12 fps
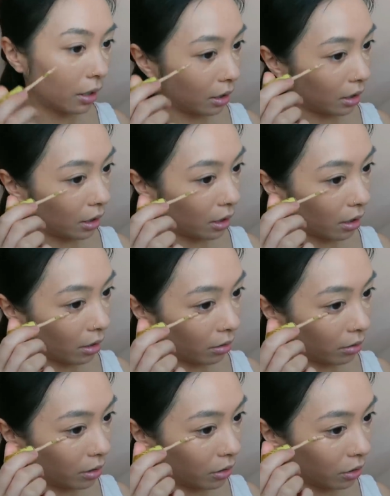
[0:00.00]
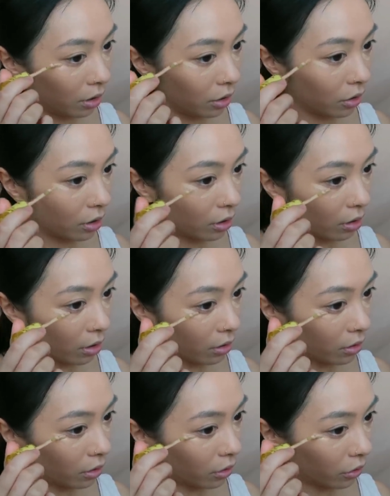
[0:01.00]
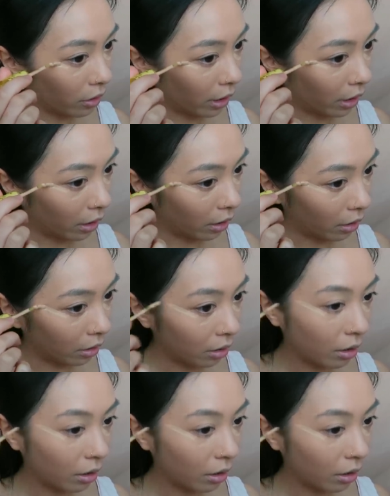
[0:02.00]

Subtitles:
and I'll literally just concentrate it